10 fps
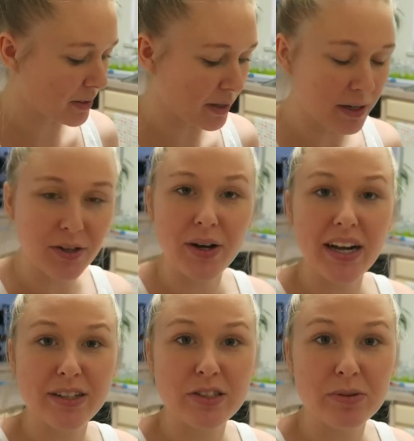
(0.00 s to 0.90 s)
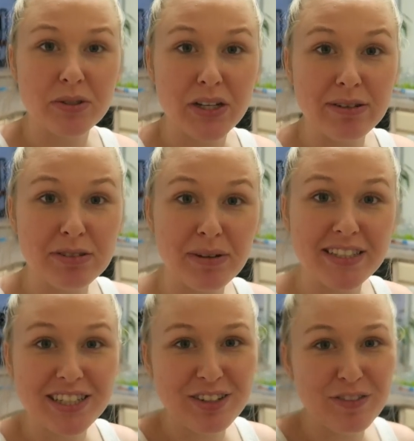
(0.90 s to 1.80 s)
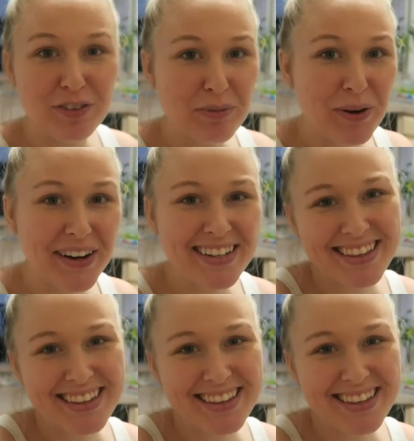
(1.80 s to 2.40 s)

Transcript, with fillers: Uh, go ahead and subscribe to my channel for more.